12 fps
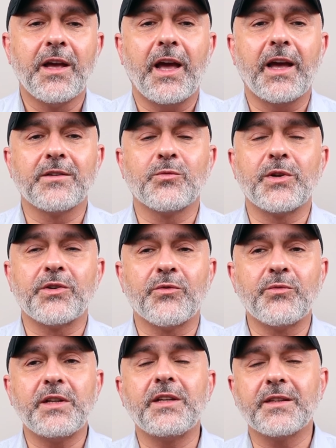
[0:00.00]
And when you're
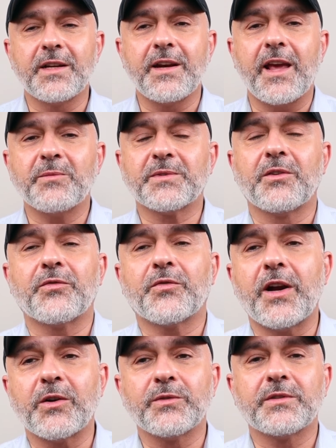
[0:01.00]
reading the names of the
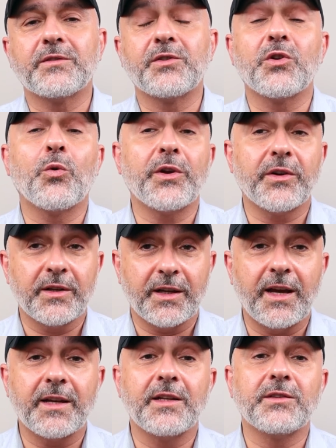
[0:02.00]
fragrances, you know what you're going to
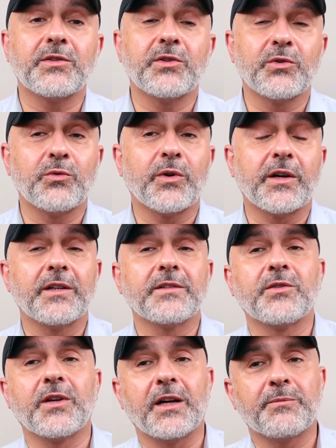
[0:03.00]
get into, whereas
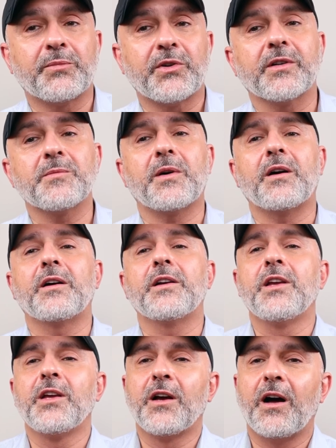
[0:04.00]
you got bergamot,
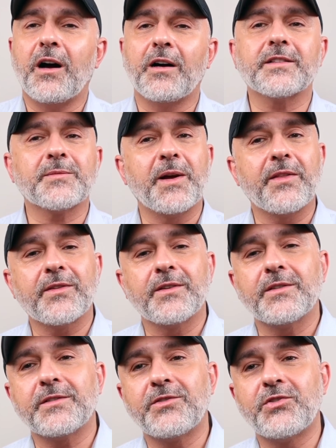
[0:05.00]

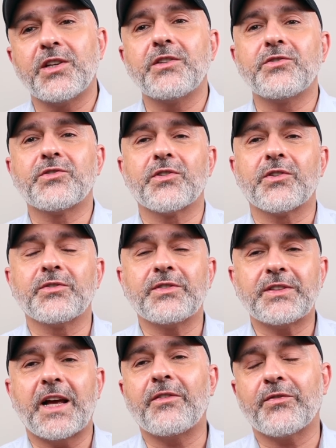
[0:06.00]
osmanthus, ginger,
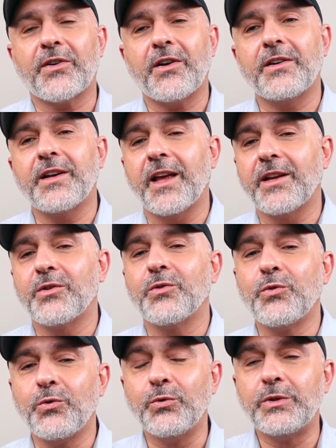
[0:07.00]
saffron, and
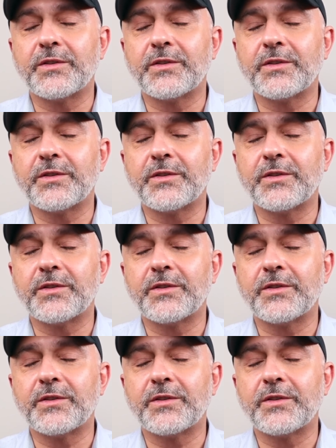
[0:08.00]
oud.